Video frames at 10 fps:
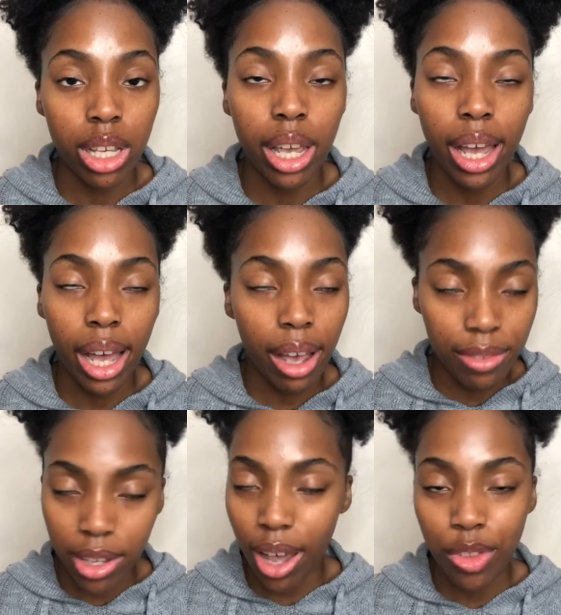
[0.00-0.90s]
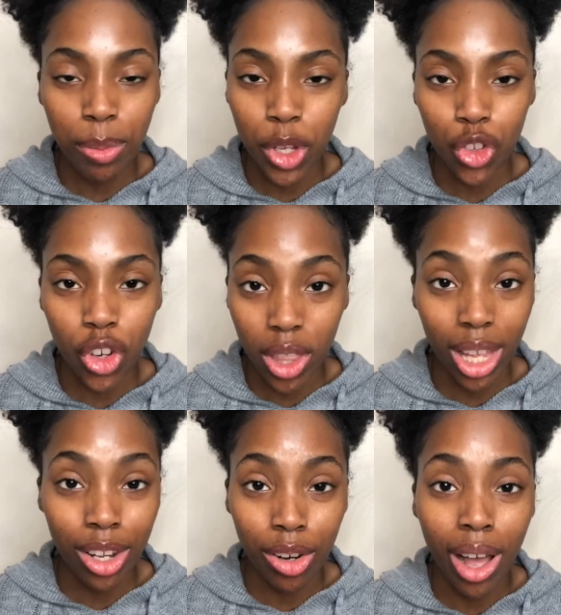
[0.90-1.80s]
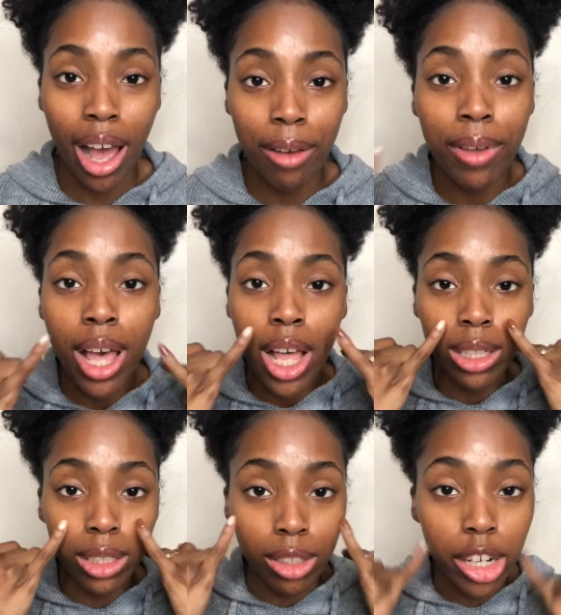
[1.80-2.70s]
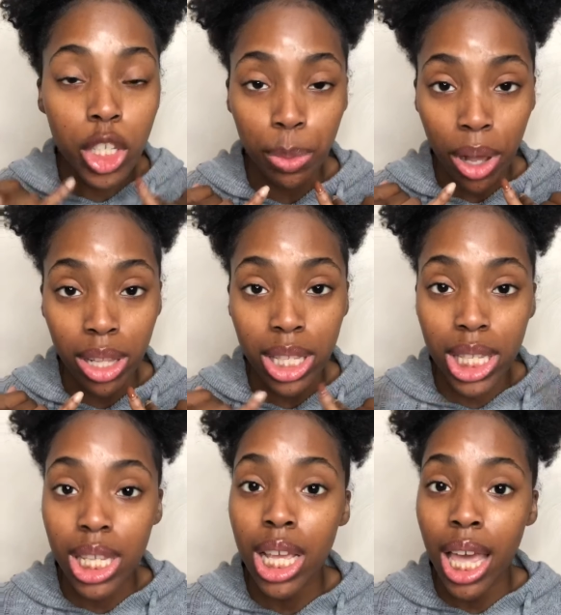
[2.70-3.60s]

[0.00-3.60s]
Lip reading: I have to make sure that it'll have the dark spots